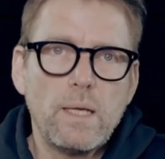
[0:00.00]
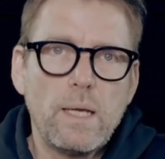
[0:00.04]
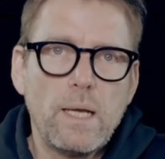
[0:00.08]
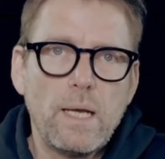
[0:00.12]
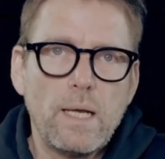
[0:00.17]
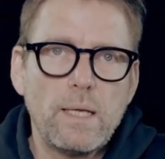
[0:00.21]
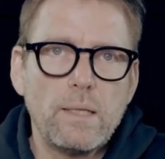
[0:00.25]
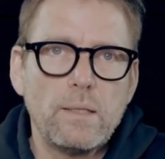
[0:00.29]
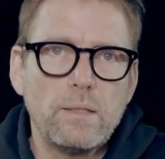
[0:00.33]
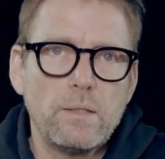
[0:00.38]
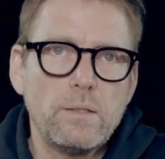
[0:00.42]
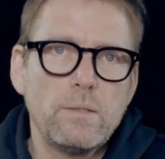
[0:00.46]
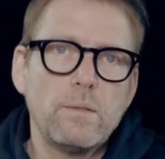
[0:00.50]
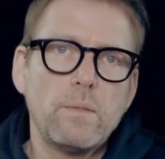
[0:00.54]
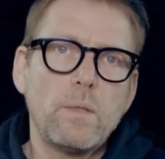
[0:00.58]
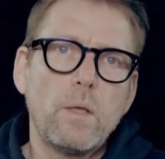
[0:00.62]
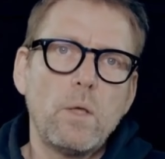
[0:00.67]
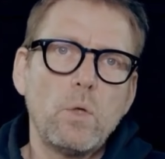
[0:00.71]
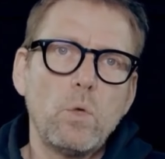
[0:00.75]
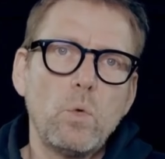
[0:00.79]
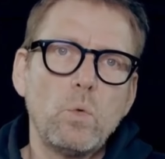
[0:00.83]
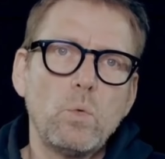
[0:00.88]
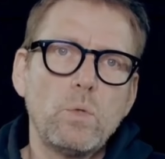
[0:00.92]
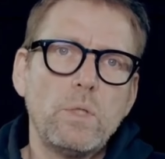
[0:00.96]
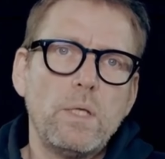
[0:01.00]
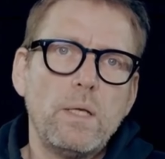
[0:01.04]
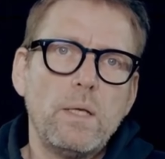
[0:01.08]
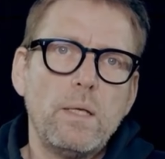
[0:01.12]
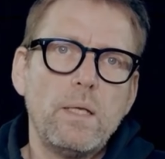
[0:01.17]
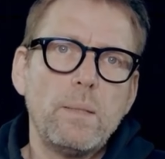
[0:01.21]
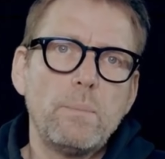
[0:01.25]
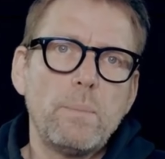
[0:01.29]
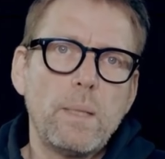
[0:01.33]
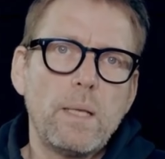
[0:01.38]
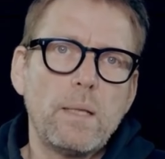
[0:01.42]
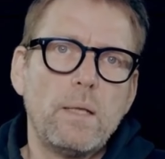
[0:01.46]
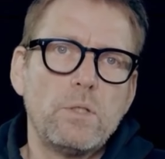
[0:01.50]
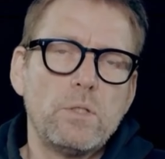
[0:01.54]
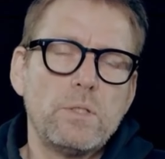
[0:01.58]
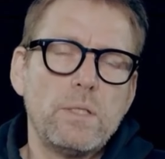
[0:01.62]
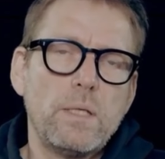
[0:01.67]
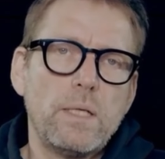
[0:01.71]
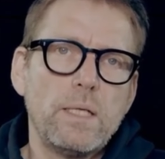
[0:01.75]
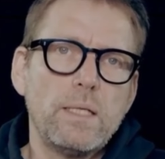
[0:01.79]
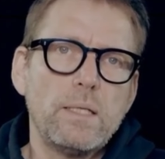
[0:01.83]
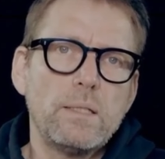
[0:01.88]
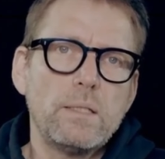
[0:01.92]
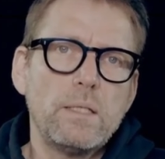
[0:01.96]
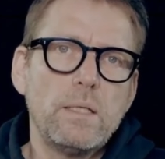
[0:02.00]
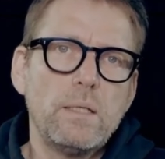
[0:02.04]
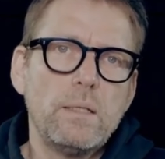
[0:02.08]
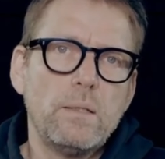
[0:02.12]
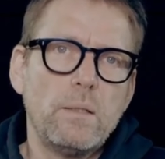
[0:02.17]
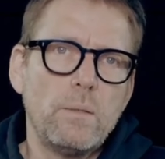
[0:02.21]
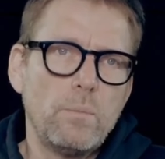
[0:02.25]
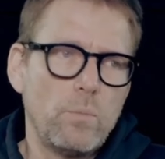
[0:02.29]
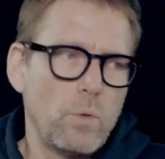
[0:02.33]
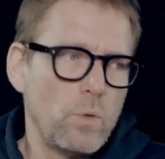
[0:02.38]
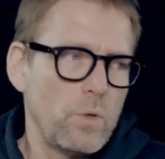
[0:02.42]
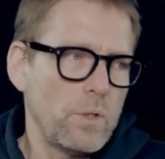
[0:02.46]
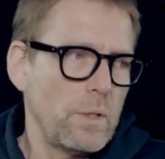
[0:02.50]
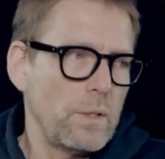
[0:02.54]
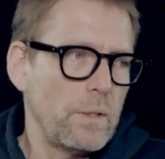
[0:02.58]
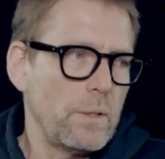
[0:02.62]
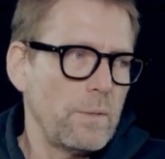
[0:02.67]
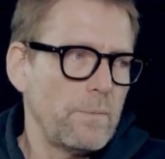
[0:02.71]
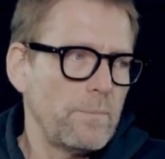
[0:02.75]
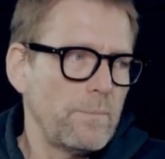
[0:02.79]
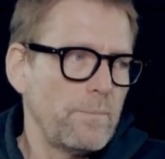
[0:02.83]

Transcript: and accordingly manage the heating in the boiler.